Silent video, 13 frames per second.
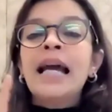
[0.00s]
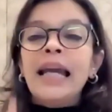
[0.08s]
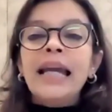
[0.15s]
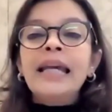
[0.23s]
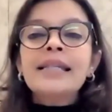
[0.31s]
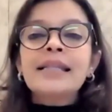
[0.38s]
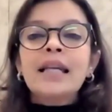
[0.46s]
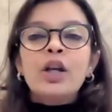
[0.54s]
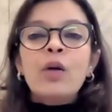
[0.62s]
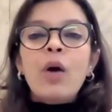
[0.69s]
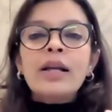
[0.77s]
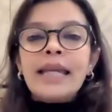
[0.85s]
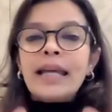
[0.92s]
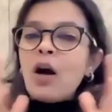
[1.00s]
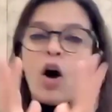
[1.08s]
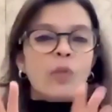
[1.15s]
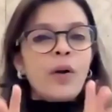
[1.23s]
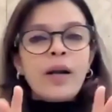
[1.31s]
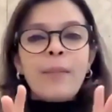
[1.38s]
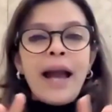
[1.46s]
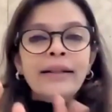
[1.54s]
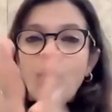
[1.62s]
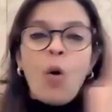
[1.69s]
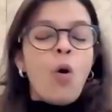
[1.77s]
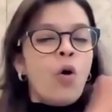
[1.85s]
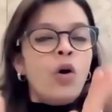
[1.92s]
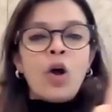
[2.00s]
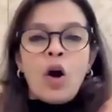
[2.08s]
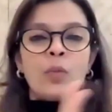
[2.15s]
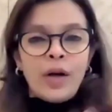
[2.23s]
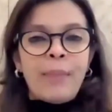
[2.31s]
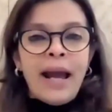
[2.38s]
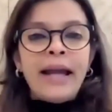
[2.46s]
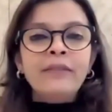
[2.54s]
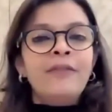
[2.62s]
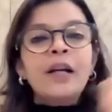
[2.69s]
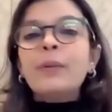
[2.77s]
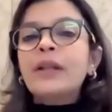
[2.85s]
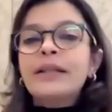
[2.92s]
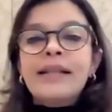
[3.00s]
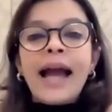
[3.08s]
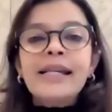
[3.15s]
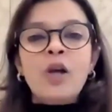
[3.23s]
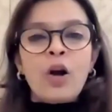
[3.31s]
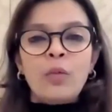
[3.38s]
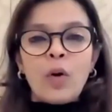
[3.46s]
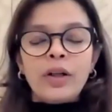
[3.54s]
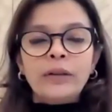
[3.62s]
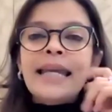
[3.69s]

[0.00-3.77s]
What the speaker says: is, you know what, take a hot water bag, the old hot water bag, fill with nice hot water.